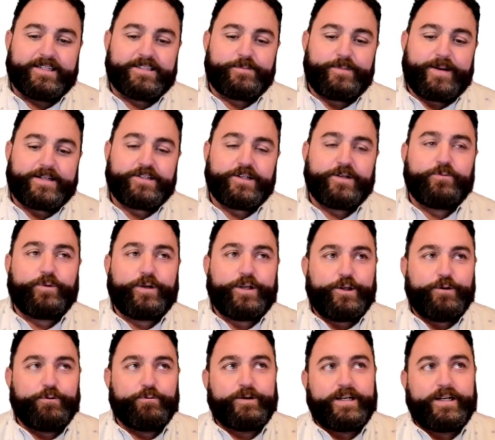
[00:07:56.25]
especially when
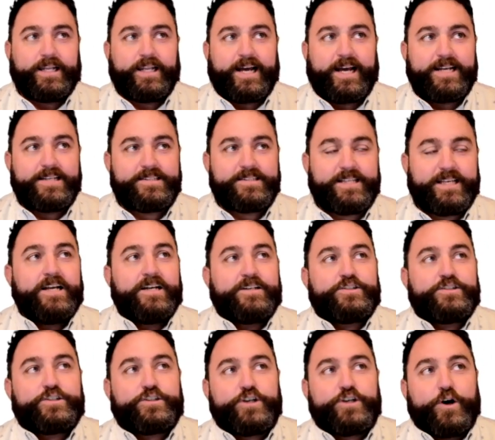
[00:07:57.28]
you realize that
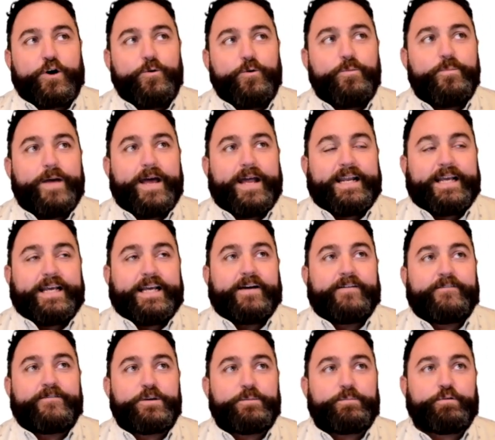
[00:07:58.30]
so many
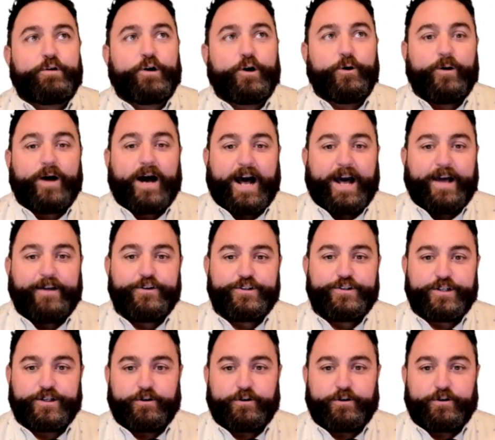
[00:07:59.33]
of the pro-hydrogen